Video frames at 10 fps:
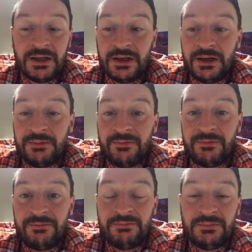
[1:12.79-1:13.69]

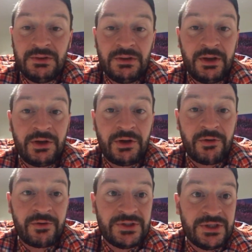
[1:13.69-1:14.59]
Um,
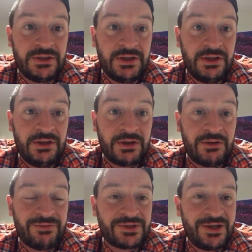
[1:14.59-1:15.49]
Encouraging
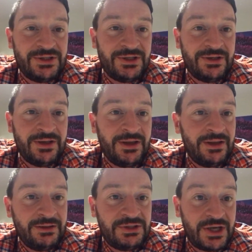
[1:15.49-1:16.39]
conversation,
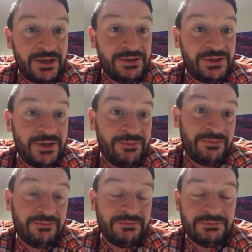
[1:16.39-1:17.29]
challenged
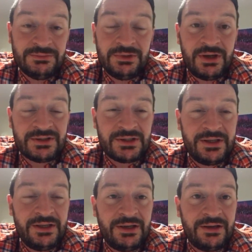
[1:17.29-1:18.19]
him
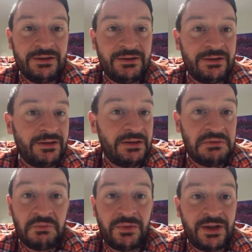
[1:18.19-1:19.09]
nicely and
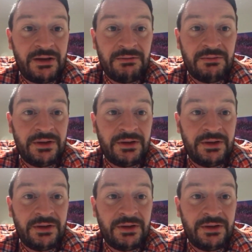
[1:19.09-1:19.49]
without